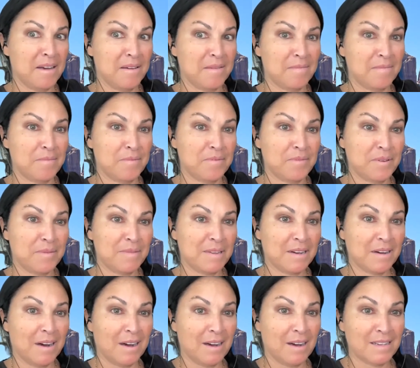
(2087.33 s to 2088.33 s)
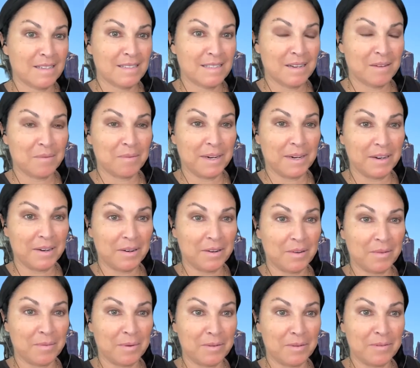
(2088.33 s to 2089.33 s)
from the guides that we're
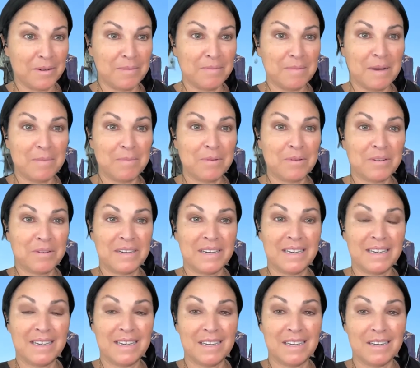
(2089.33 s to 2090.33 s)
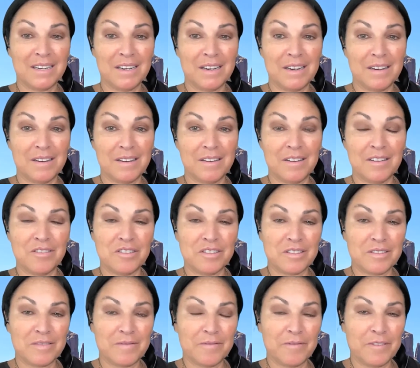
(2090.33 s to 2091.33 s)
remembering and
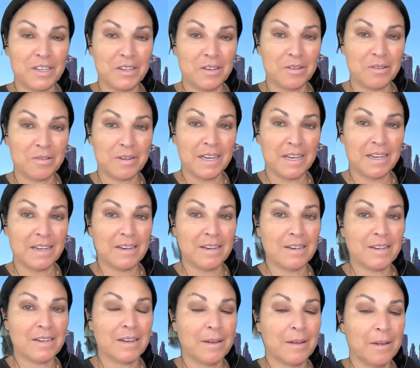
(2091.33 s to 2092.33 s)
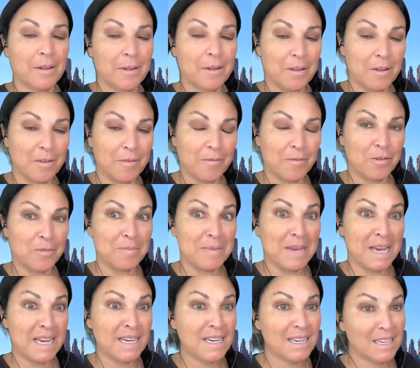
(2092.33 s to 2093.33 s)
just feel. And for
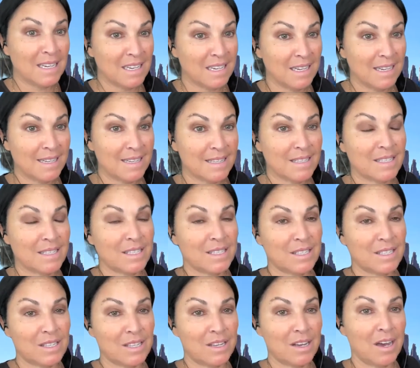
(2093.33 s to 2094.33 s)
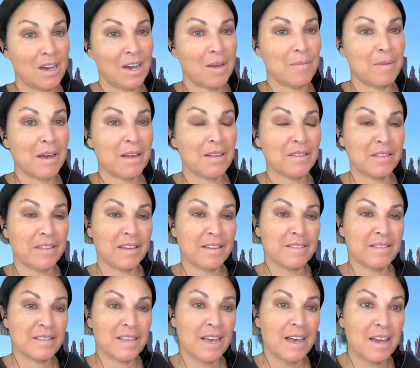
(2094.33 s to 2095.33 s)
many, it is. I'm not.
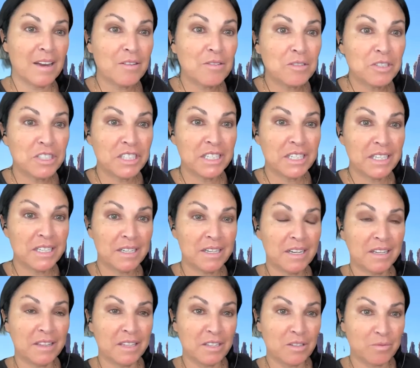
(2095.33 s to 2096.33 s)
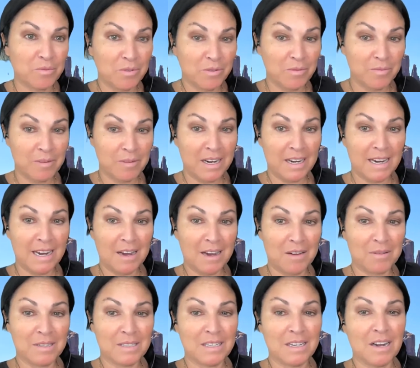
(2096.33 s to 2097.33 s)
This energy in this room right now
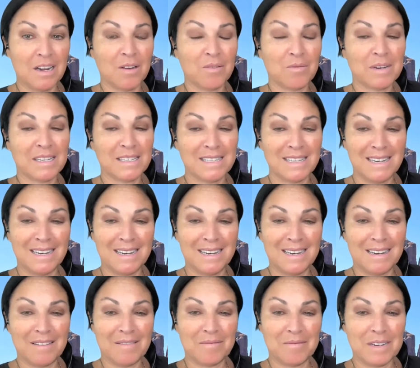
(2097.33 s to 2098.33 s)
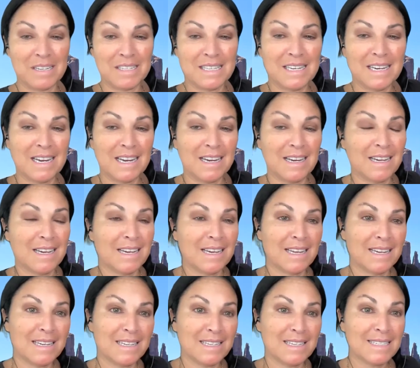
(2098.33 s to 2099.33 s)
is not resonating.
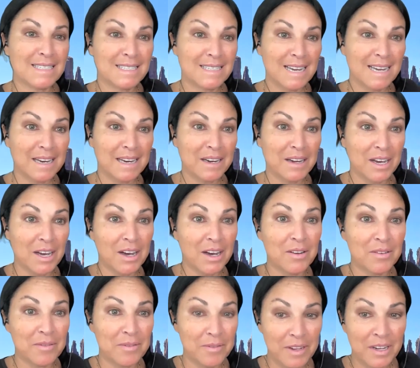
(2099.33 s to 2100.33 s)
And instead of